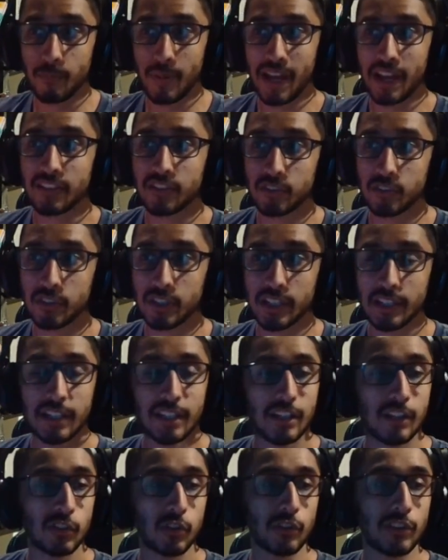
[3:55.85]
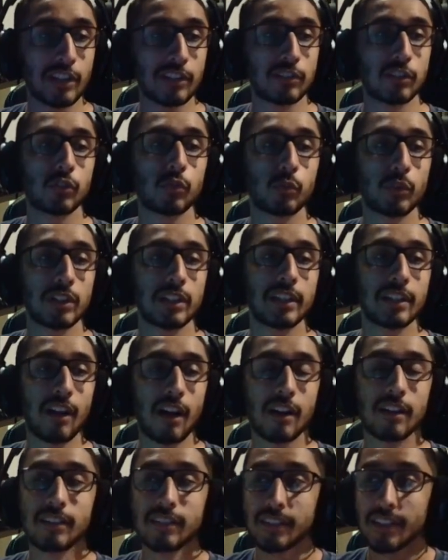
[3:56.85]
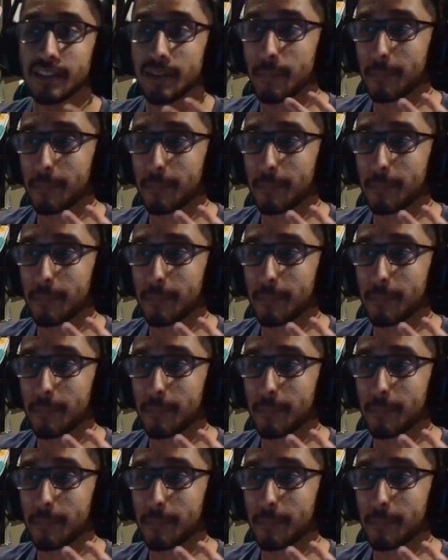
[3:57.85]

pass you get. So this is really nice.